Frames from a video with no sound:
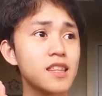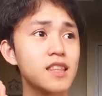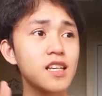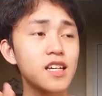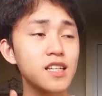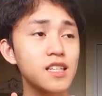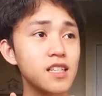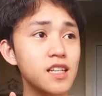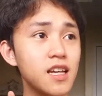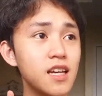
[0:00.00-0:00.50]

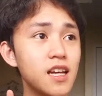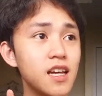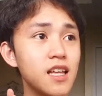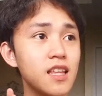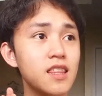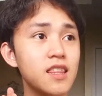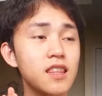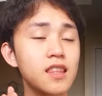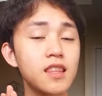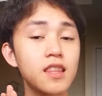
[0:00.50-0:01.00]
The
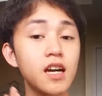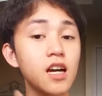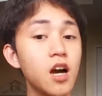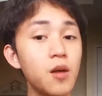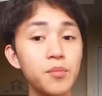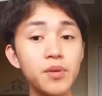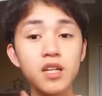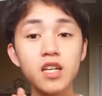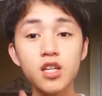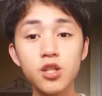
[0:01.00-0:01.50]
the the
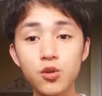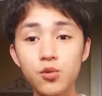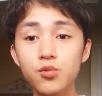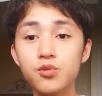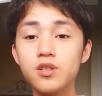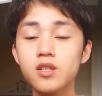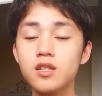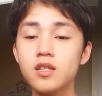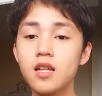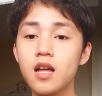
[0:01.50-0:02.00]
company
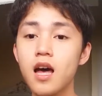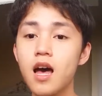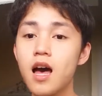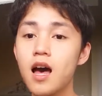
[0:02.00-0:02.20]
used